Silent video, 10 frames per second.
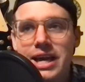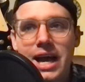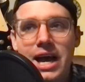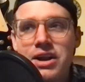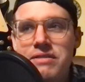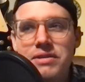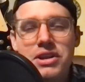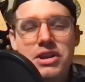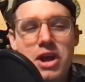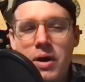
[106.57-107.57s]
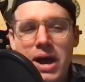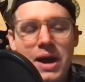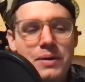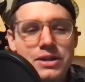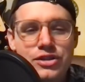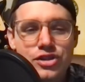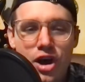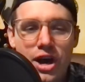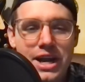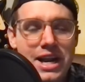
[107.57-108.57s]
that I don't even know how he saw it,